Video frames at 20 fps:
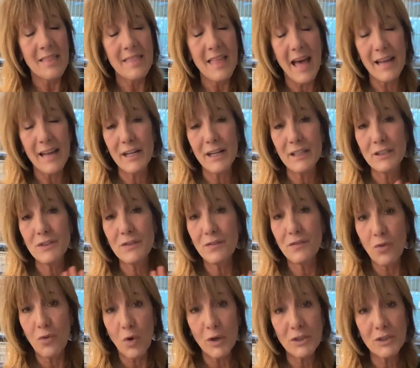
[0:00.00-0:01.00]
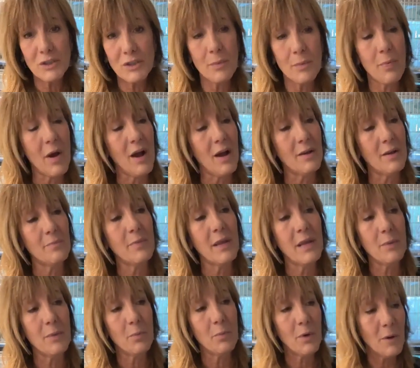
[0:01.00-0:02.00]
that it is forced upon
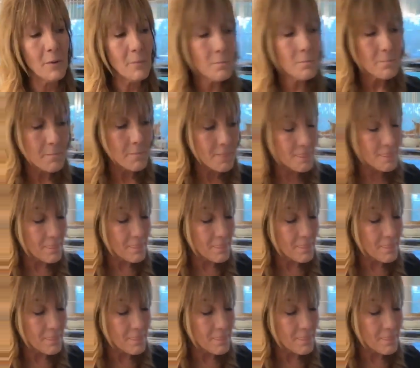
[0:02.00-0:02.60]
people.